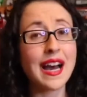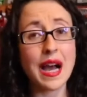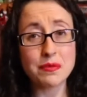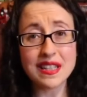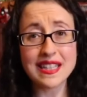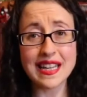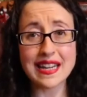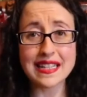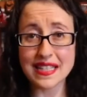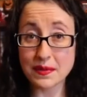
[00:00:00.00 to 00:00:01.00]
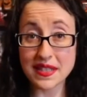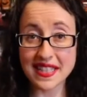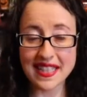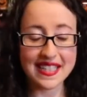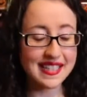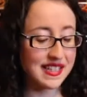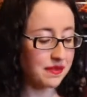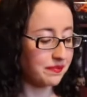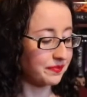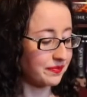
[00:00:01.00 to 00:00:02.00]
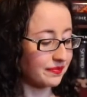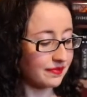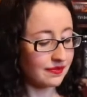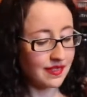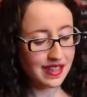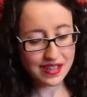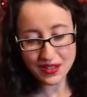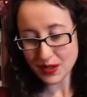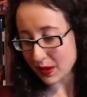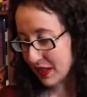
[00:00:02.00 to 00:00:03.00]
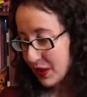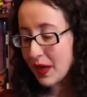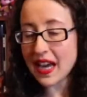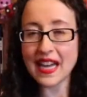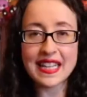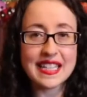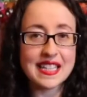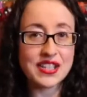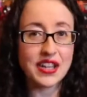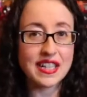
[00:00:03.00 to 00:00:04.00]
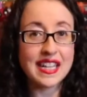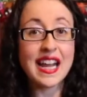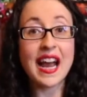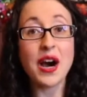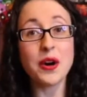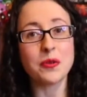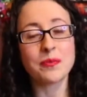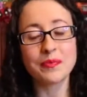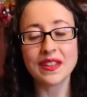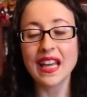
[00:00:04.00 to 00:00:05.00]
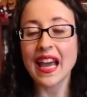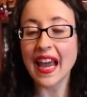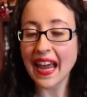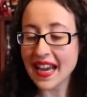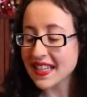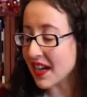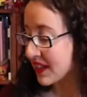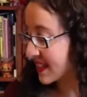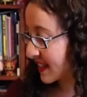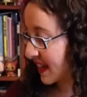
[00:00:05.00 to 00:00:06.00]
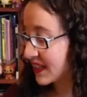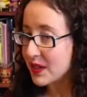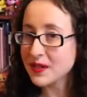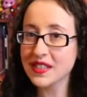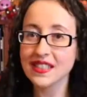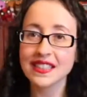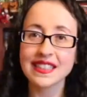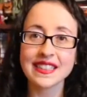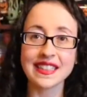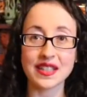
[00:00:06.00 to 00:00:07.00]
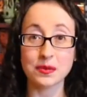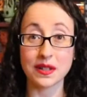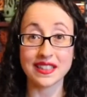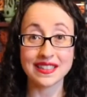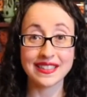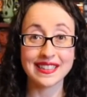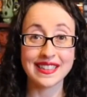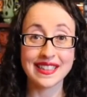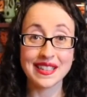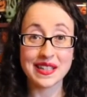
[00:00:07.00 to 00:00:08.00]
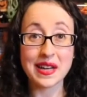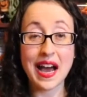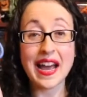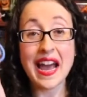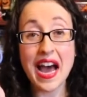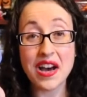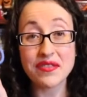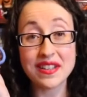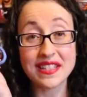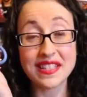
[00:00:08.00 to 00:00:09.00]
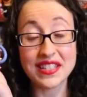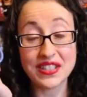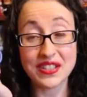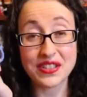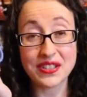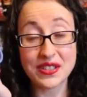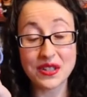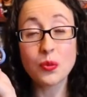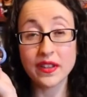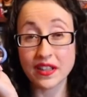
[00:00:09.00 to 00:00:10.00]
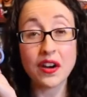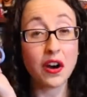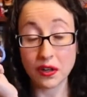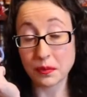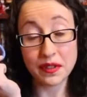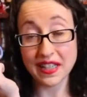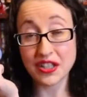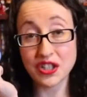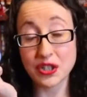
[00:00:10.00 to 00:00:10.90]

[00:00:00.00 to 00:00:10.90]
I'm really excited to see what's in this. So let's go ahead and get started. Oh, and on a side note, guess what? I have the scissors within arm reach.